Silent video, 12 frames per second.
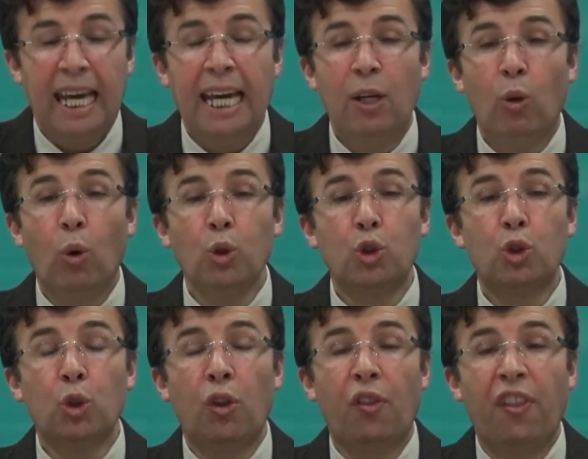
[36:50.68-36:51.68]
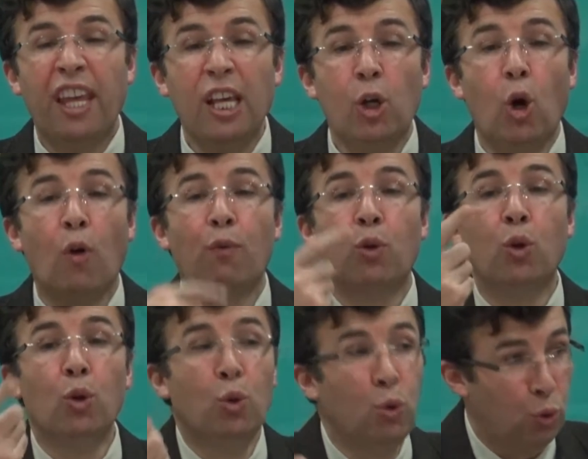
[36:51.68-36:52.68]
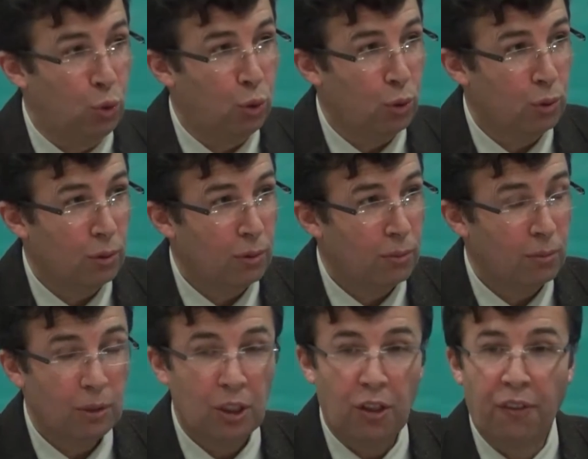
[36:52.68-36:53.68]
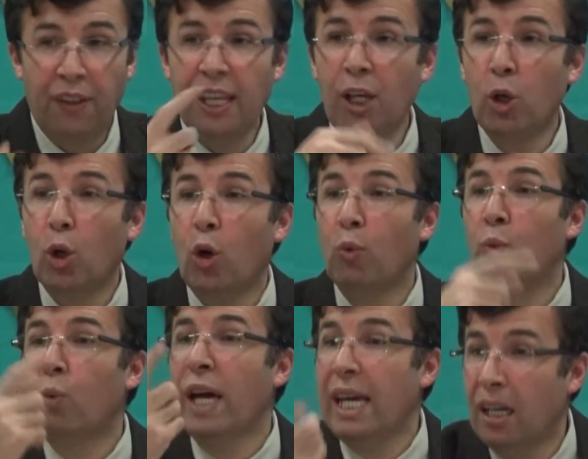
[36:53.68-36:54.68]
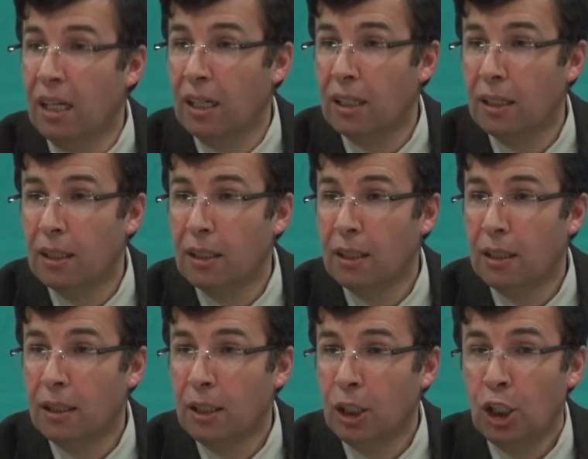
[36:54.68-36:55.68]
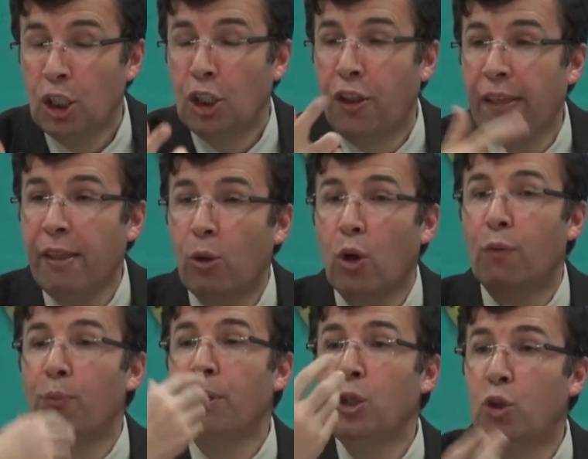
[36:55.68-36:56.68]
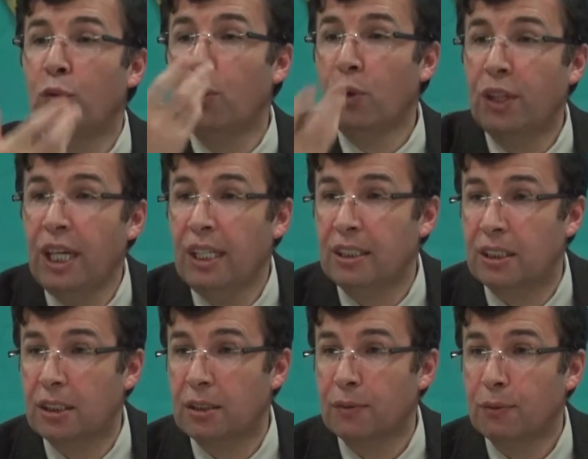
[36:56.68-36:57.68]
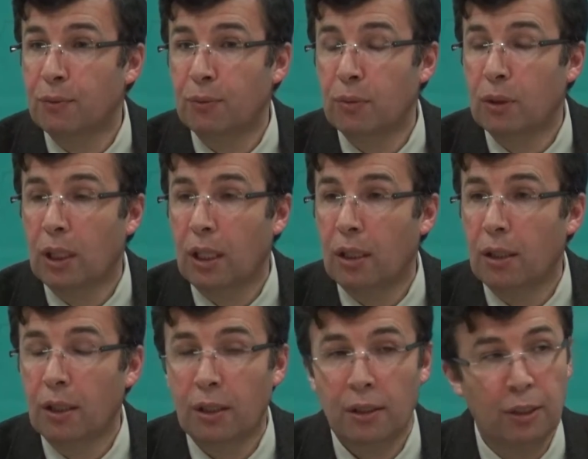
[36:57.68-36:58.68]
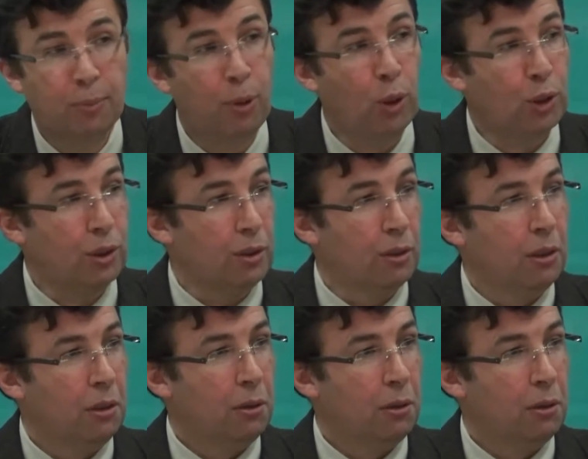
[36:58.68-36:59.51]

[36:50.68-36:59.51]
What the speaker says: And also think of good, think of well, think of beautiful things, that person.